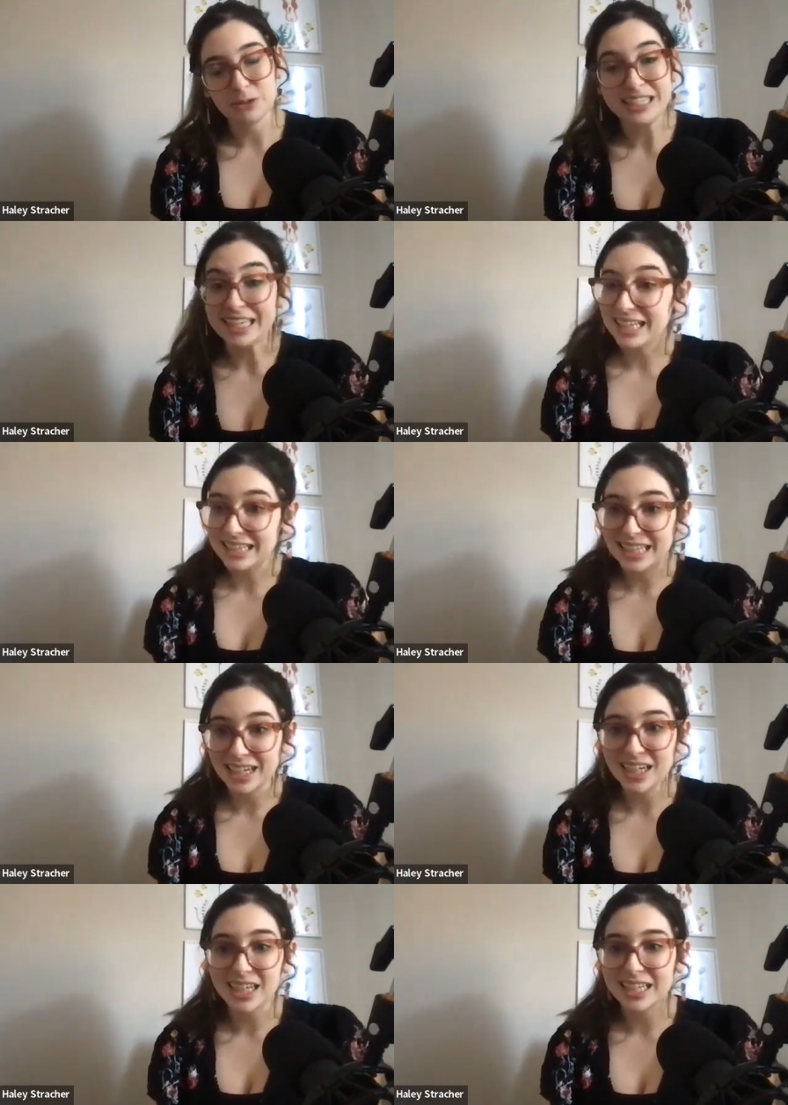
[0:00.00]
would get
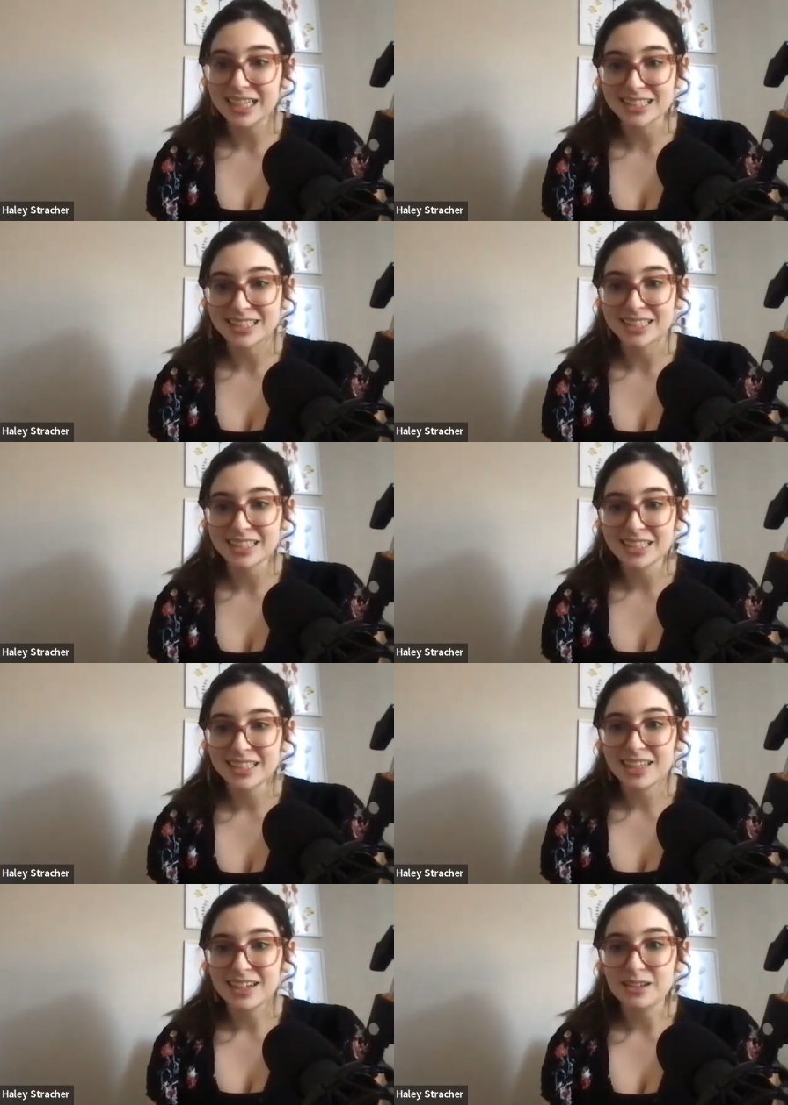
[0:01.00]
there. And
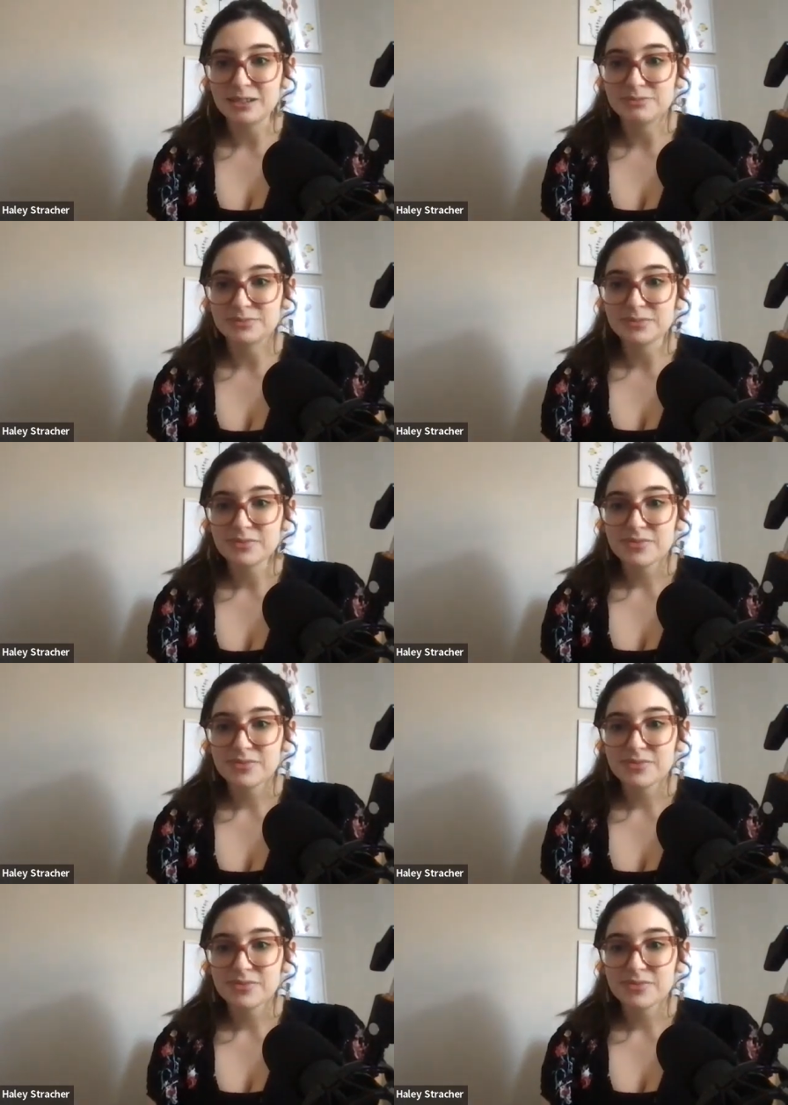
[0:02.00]
um,